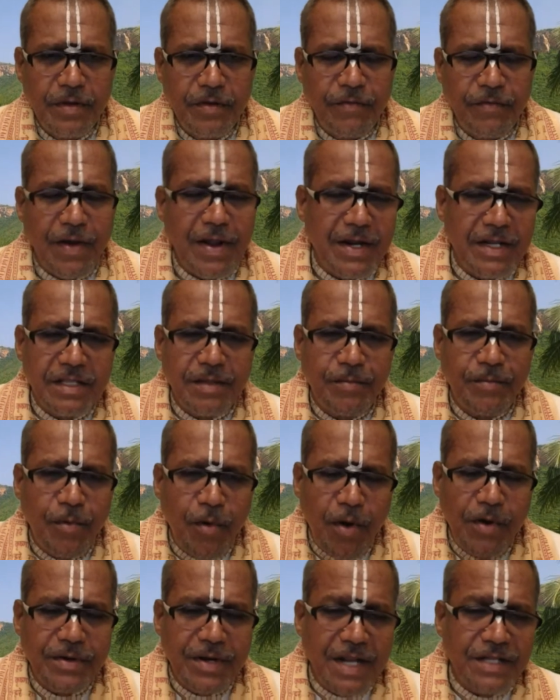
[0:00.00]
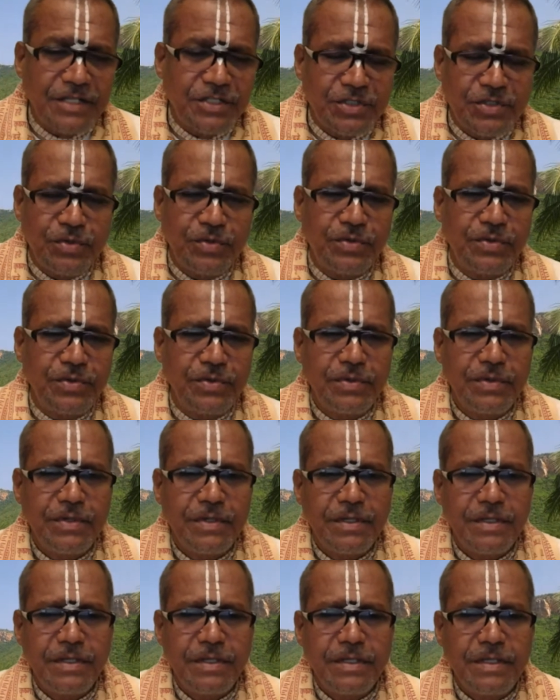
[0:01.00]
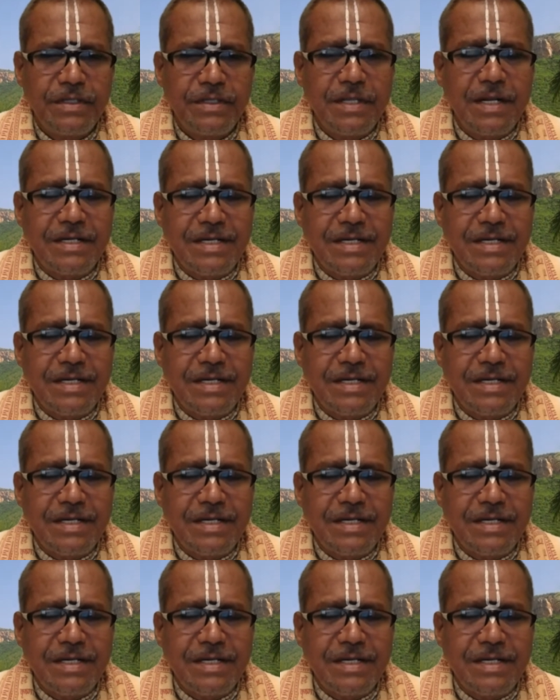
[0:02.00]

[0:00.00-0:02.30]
Finally, the boy runs to the